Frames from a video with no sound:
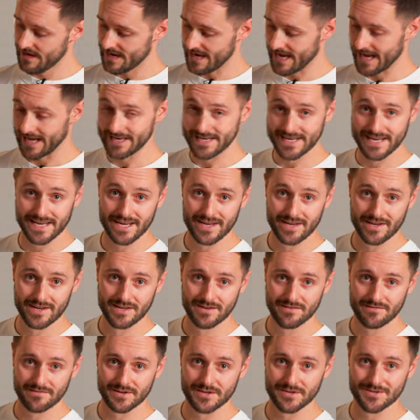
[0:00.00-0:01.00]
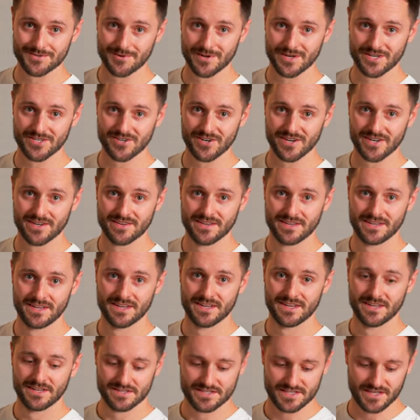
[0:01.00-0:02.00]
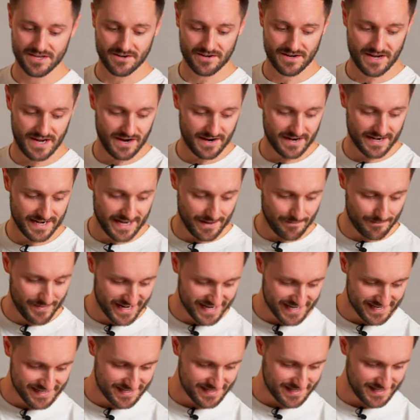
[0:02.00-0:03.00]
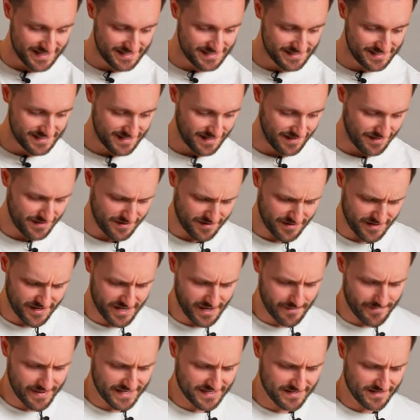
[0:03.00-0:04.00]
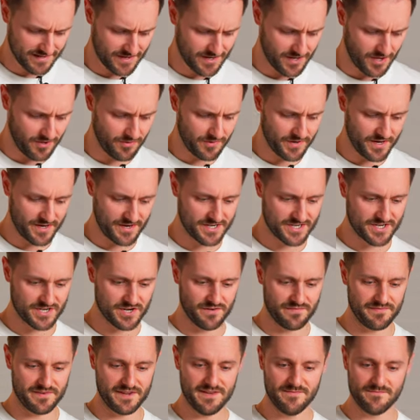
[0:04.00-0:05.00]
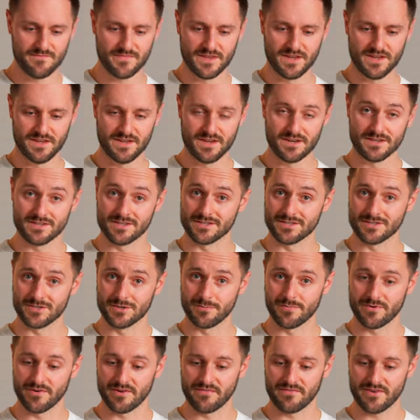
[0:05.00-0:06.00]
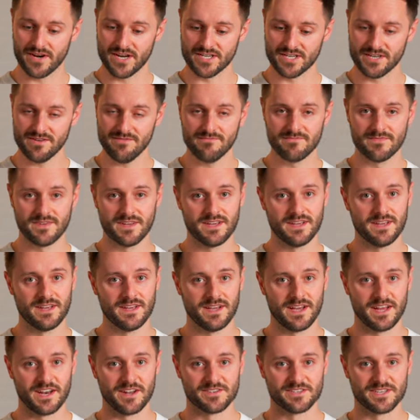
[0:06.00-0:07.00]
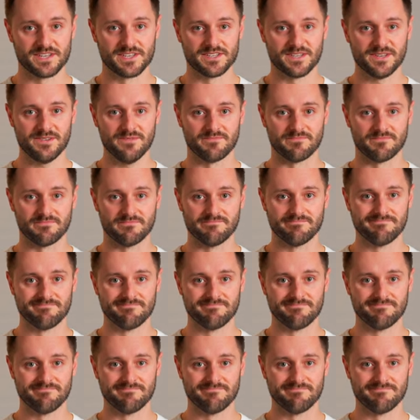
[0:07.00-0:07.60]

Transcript: and here for you to enjoy. So I'm going to get back into these. I think I'm going to go back to the cold Irish coffee because it's super refreshing and I'll see you soon.